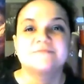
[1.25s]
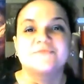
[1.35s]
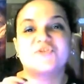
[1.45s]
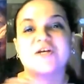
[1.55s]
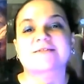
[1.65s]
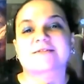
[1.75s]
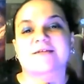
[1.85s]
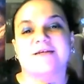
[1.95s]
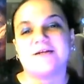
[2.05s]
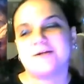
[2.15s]
Jessica
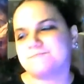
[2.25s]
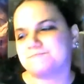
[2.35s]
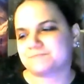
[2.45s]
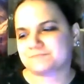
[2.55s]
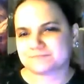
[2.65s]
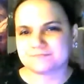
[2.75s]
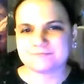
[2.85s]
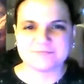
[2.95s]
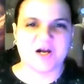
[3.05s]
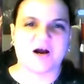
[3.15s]
here,
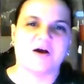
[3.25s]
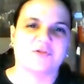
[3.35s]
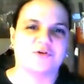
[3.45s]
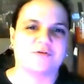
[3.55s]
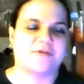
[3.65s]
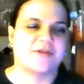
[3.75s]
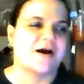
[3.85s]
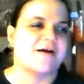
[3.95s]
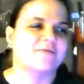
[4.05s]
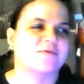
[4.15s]
author of the
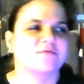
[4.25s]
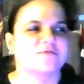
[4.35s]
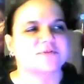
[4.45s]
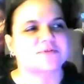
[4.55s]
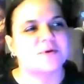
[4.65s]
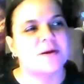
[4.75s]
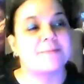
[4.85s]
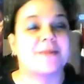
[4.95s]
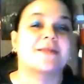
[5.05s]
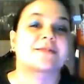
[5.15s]
novels
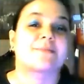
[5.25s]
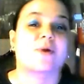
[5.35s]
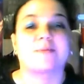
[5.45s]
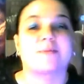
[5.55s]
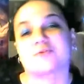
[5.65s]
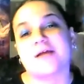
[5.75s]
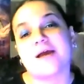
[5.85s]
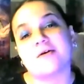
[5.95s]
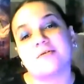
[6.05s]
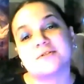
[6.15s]
Venus Department Store
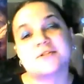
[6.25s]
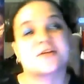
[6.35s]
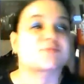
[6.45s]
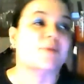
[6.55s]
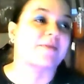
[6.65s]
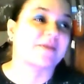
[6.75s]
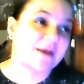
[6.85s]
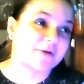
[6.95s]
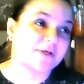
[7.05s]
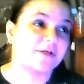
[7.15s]
Tales, Tales Behind the
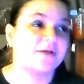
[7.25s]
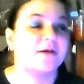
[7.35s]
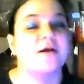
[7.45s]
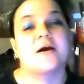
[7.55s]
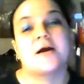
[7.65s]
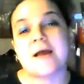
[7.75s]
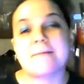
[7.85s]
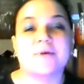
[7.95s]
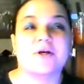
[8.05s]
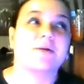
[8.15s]
Counter,
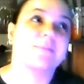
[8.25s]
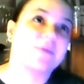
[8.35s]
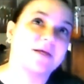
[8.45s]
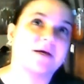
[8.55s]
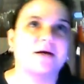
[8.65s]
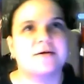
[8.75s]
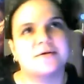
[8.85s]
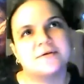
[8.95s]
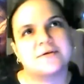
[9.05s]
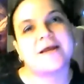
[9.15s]
Ember, Mia,
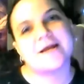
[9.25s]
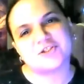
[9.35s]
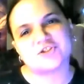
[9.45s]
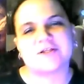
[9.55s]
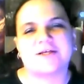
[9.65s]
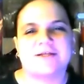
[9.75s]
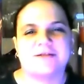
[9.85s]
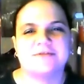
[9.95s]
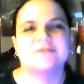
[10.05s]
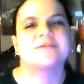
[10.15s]
Angeline,
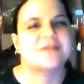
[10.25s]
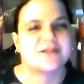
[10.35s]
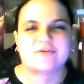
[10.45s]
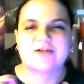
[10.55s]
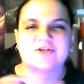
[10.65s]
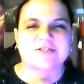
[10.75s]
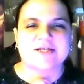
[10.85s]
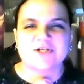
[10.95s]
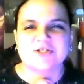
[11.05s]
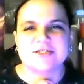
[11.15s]
Killer Contract
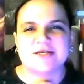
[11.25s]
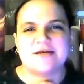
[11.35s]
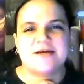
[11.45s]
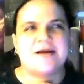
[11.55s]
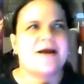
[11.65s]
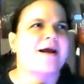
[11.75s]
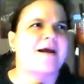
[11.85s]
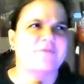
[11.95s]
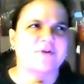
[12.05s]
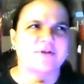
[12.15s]
Agency.
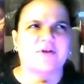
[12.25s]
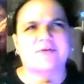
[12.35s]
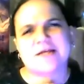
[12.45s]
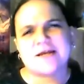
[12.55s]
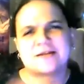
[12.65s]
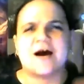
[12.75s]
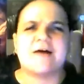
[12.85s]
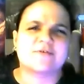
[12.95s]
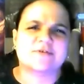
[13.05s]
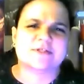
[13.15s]
I've written over 10
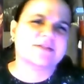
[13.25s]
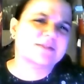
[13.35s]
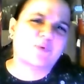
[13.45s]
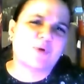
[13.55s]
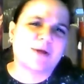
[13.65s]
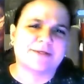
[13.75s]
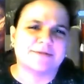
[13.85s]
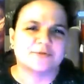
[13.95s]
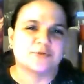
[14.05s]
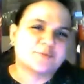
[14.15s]
novels at this point.
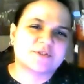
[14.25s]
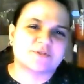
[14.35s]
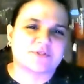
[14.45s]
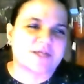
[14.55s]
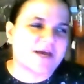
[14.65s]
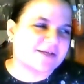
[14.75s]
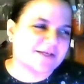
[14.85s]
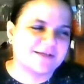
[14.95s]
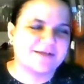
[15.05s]
Oops, who's counting?